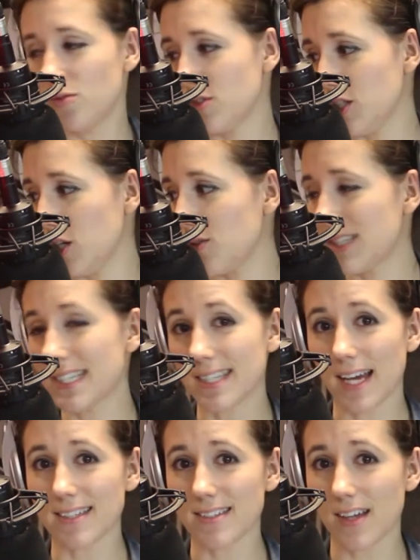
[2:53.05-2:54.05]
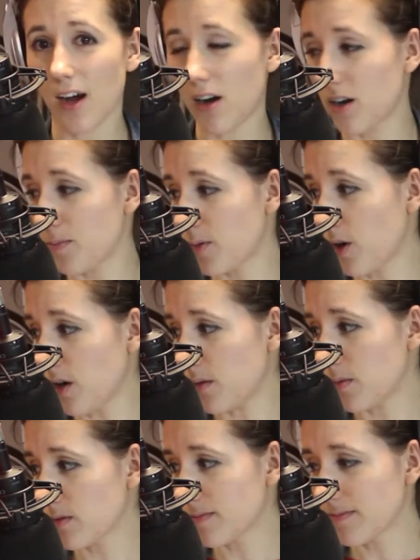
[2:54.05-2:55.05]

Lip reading: use this as our prop.